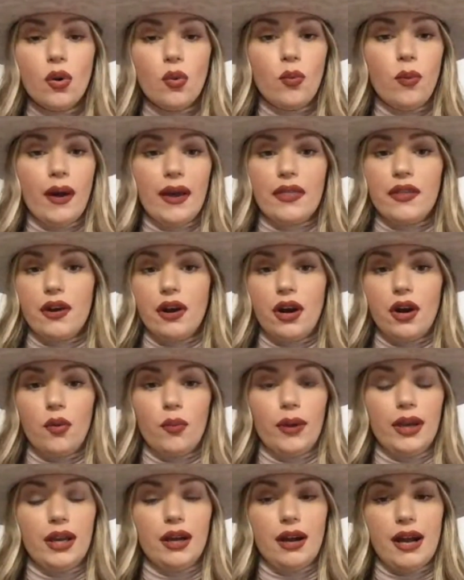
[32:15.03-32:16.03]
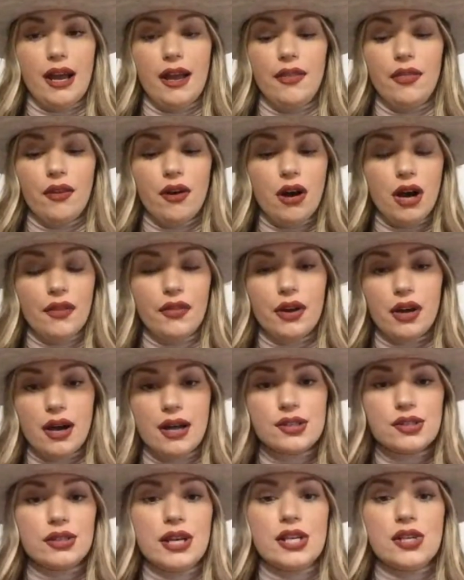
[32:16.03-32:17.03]
and on the
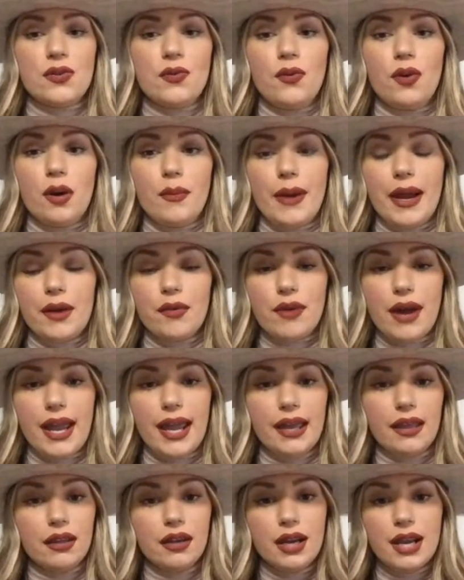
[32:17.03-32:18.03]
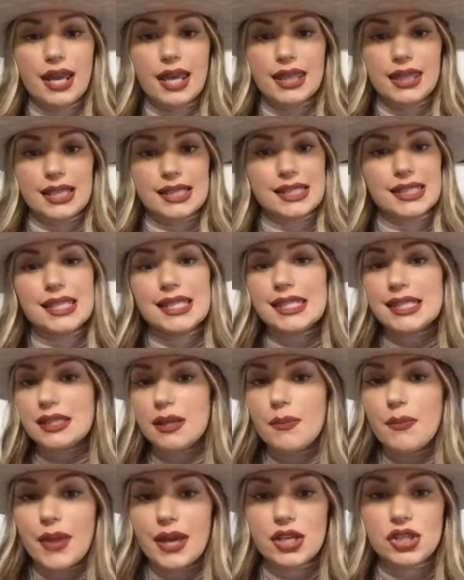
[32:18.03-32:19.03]
consultation form, I write the
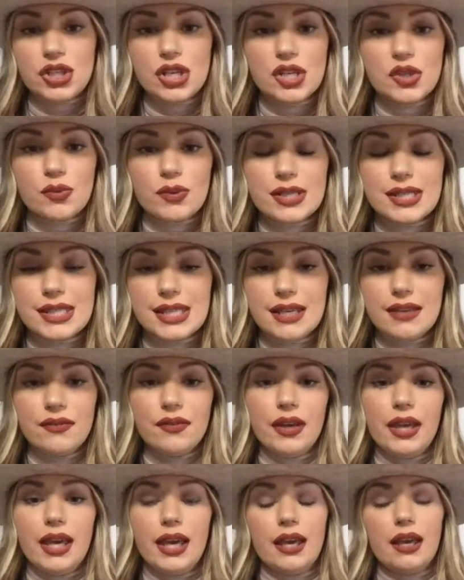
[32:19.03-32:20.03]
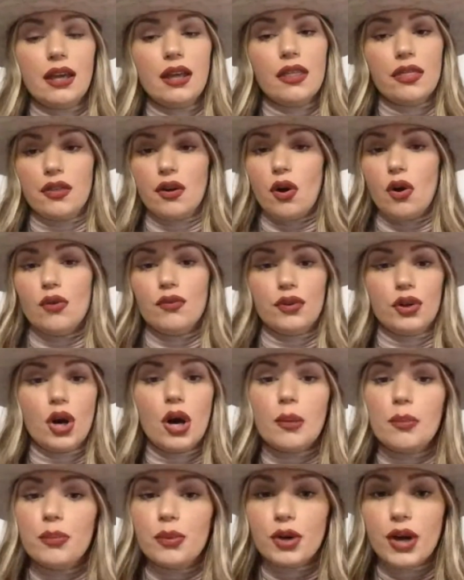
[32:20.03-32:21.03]
system that she's receiving, the
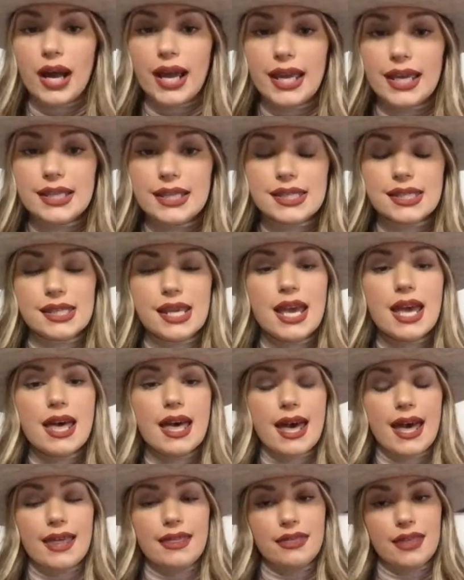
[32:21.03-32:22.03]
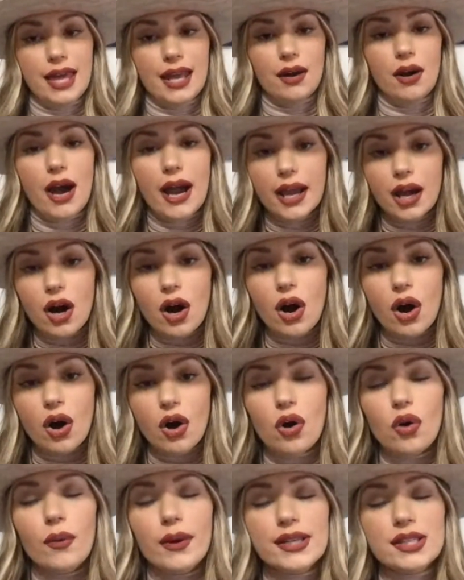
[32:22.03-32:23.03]
overall price, and then I
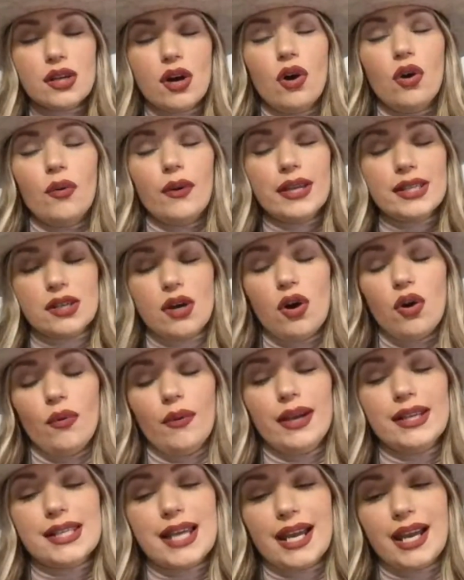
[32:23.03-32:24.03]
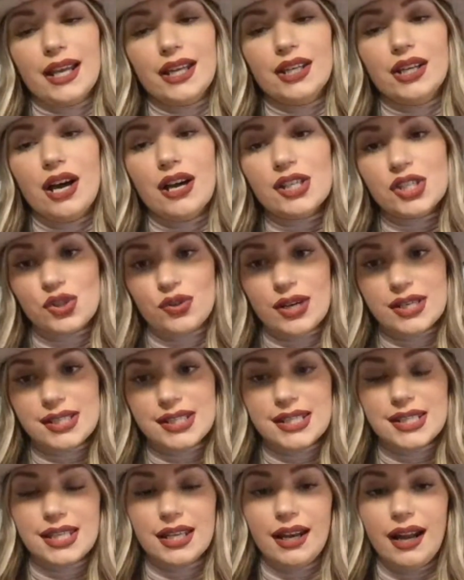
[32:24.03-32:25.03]
always, always, always, I cannot stress
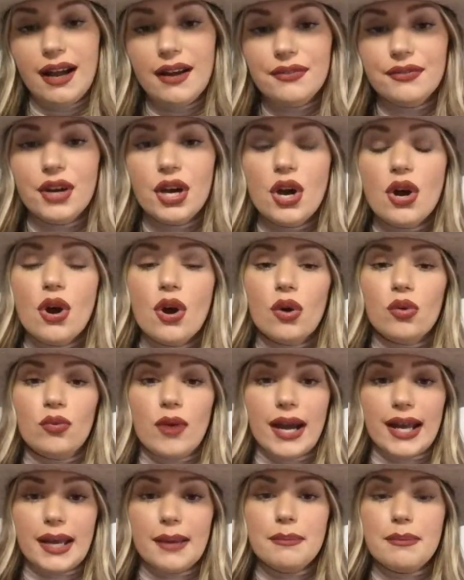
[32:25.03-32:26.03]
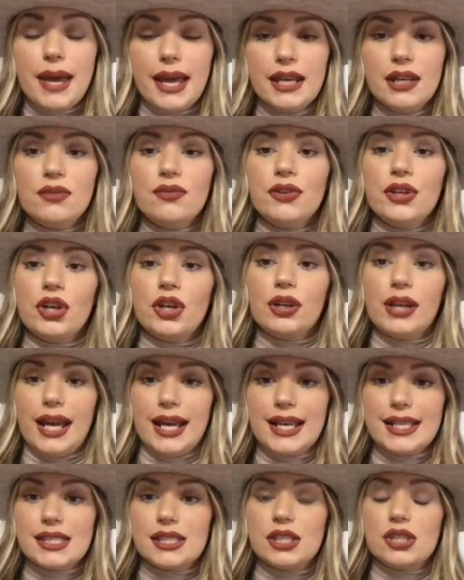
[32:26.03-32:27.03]
this enough, recommend for your
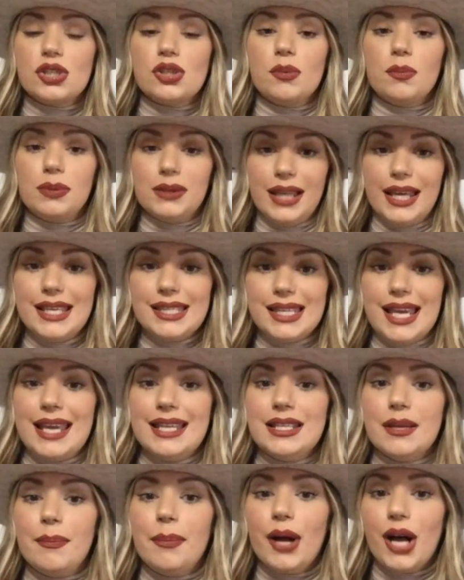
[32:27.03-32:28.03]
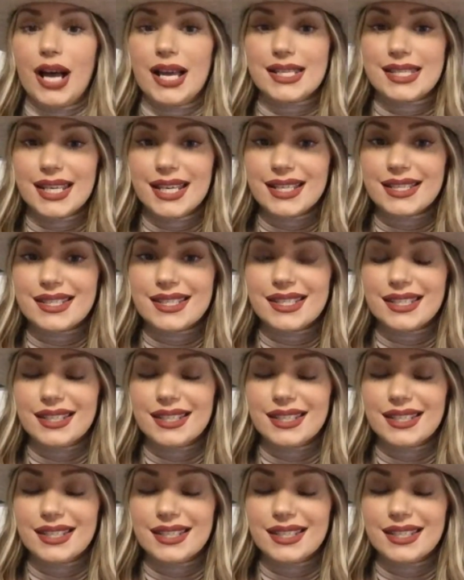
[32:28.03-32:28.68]
guest to place a deposit,